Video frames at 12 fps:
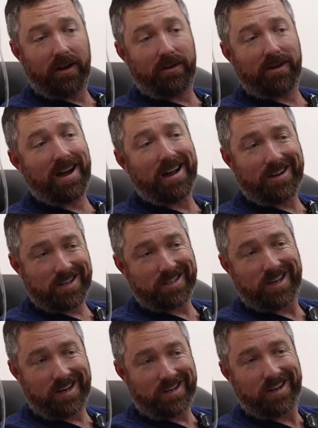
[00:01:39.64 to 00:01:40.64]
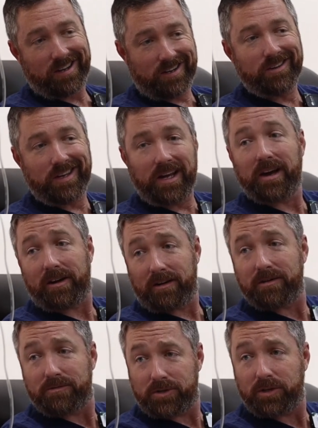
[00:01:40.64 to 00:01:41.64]
you're not just getting a cookie
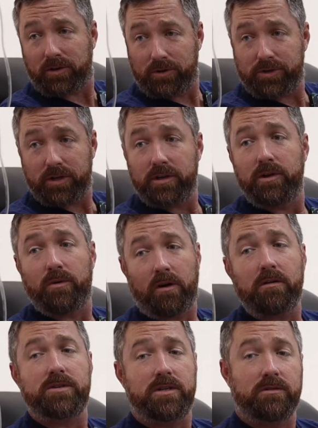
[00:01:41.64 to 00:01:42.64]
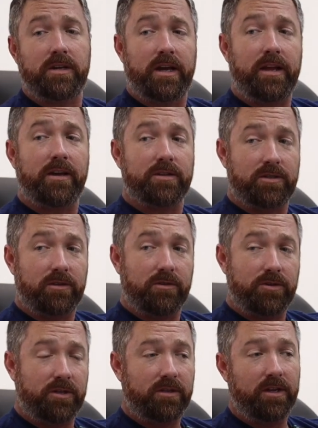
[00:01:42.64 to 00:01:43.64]
cutter solution. You are still getting a
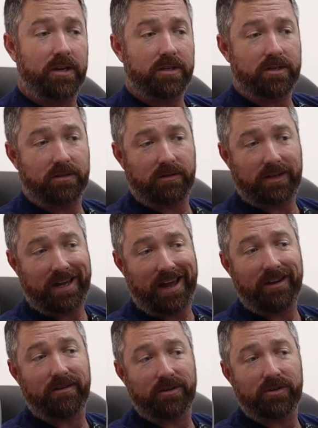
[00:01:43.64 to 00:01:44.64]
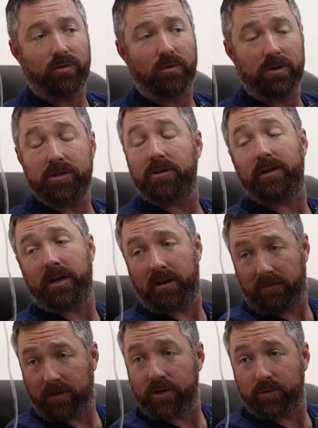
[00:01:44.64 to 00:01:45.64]
solution that is catered towards your
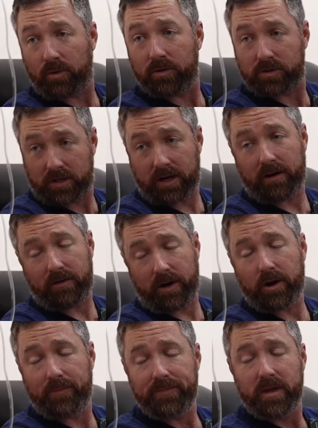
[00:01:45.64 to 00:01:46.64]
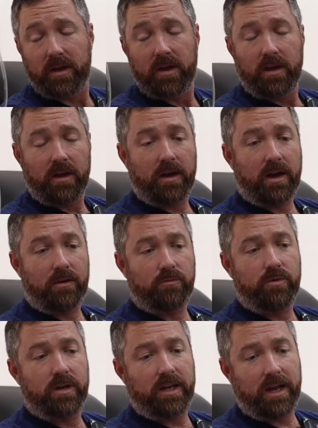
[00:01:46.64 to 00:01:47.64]
individual scenario uh,
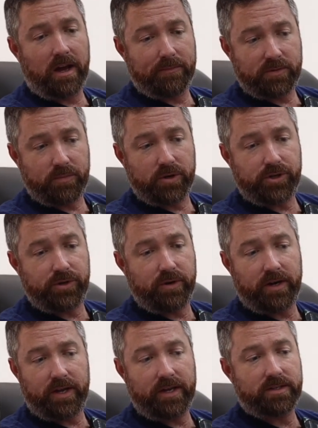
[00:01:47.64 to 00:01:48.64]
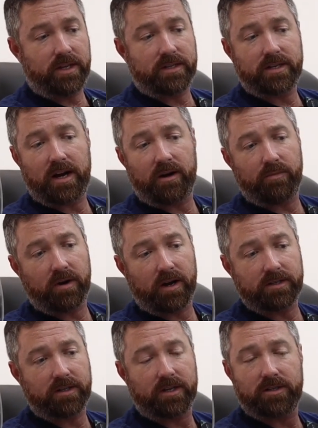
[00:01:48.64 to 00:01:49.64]
really helps put you at ease. The entire
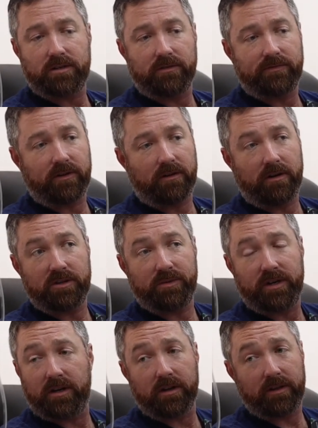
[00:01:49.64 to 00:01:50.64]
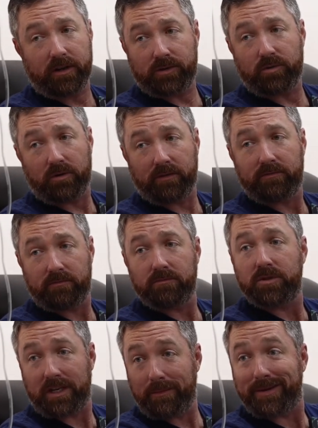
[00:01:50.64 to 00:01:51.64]
process so far has been nothing sort of
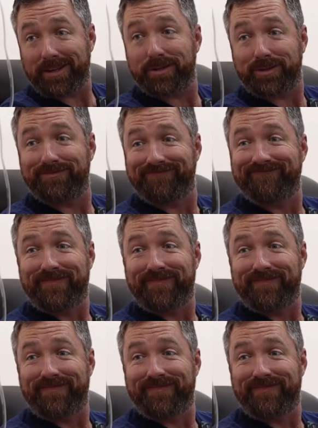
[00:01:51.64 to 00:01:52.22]
seamless